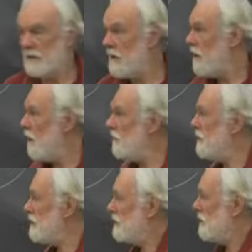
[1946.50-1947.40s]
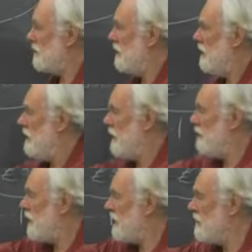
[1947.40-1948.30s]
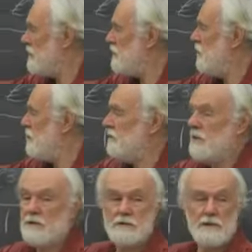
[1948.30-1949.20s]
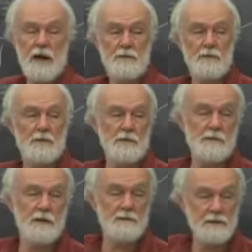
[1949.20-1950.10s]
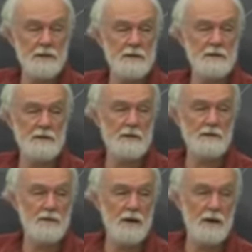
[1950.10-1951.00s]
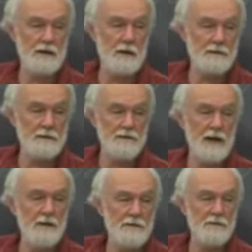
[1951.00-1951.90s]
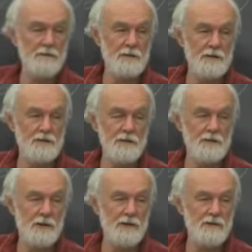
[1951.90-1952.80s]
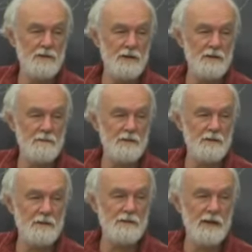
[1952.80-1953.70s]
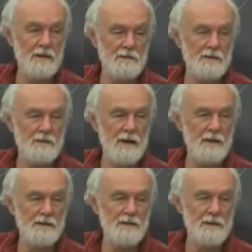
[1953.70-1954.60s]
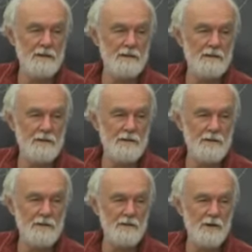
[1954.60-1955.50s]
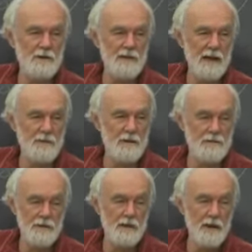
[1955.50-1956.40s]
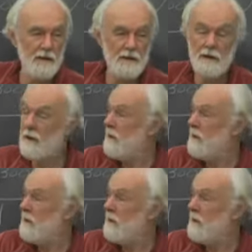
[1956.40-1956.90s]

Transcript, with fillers: I mean, obviously, if at this point the merchant capitalist comes in and says, all right, I'll discount your bill of exchange, or I'll discount, I'll uh, just take your commodity capital off your hand